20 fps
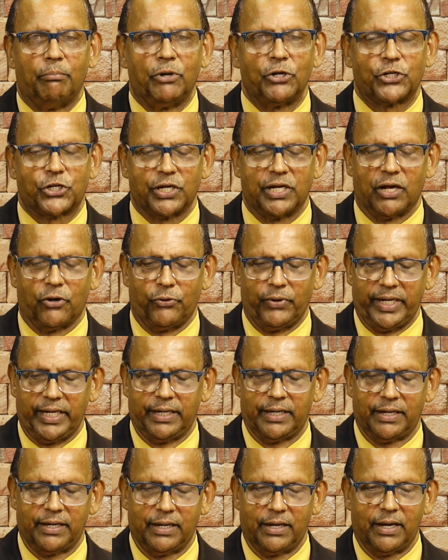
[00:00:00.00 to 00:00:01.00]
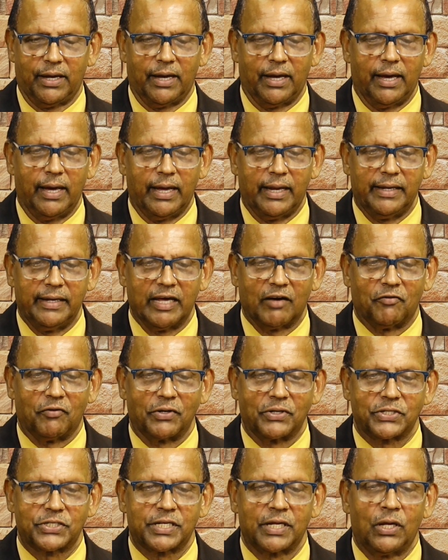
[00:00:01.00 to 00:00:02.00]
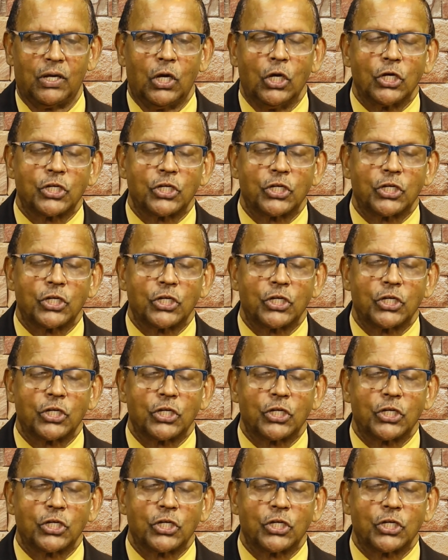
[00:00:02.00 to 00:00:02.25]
missionary endeavors.